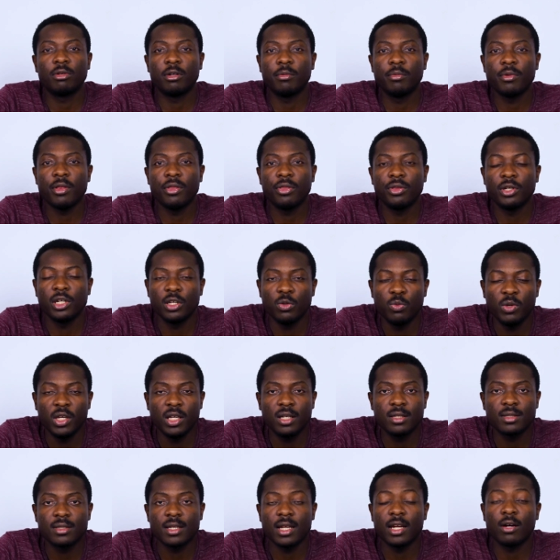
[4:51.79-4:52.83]
probably 3
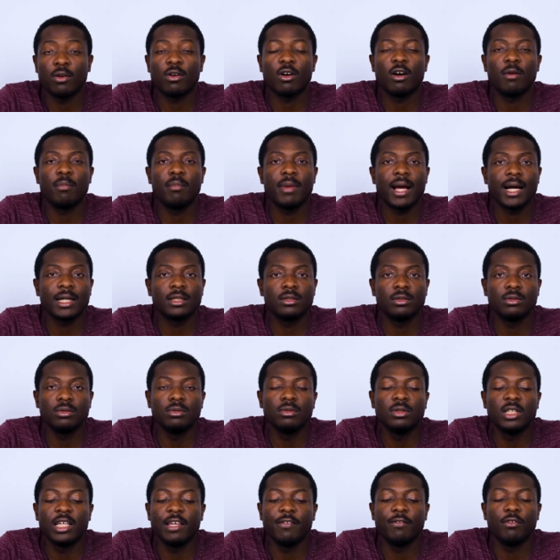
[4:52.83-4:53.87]
weeks, and I'll come back
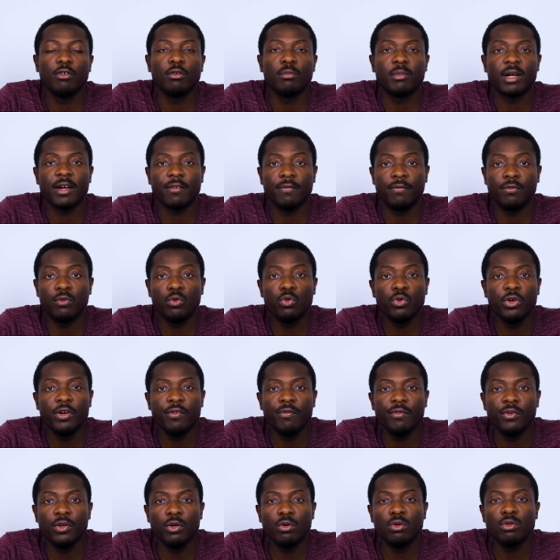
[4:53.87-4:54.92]
to give you my full
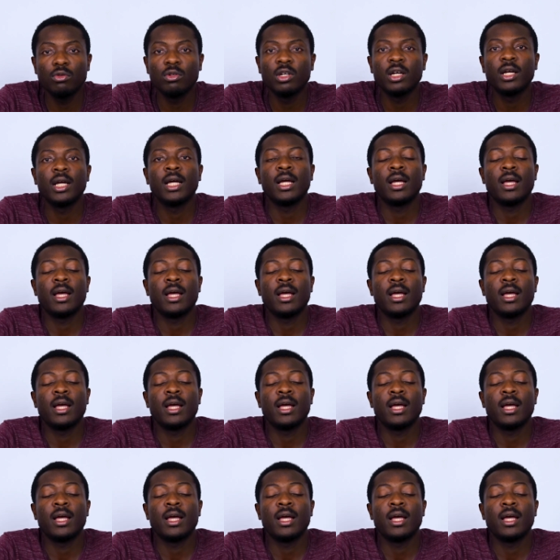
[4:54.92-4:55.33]
review